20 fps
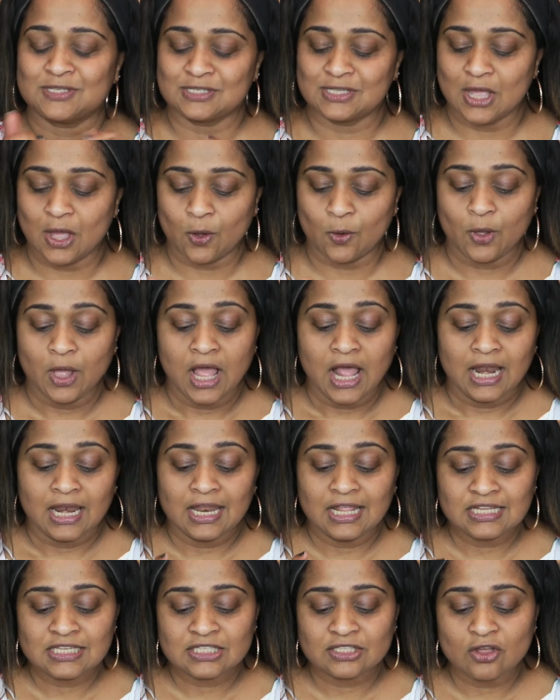So
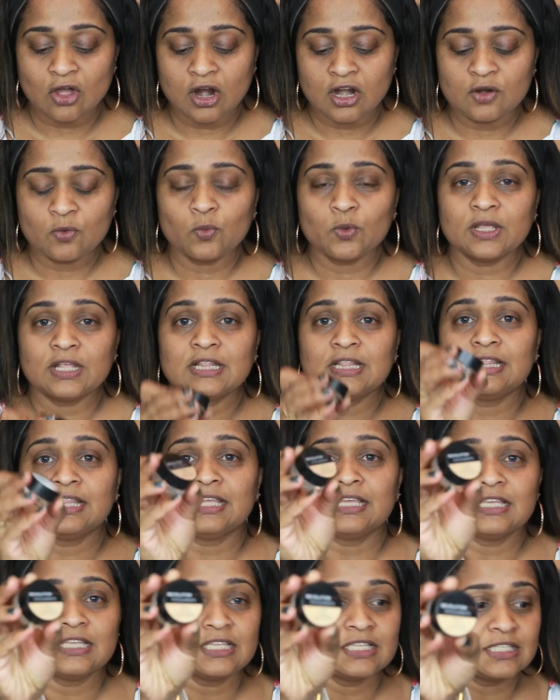let's start with
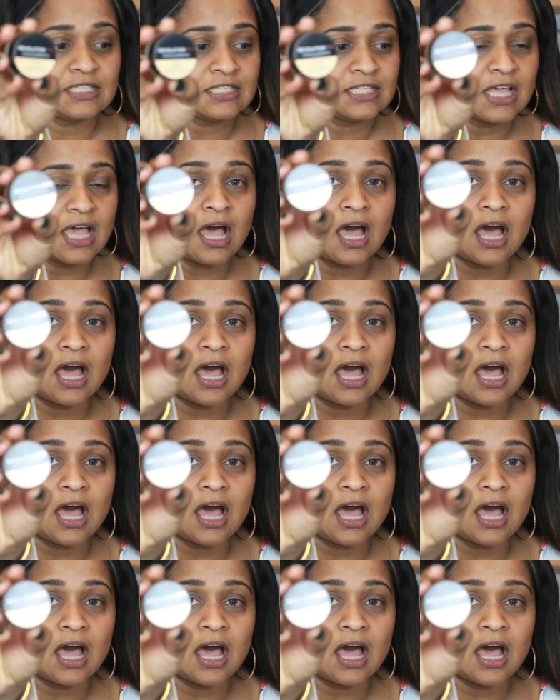this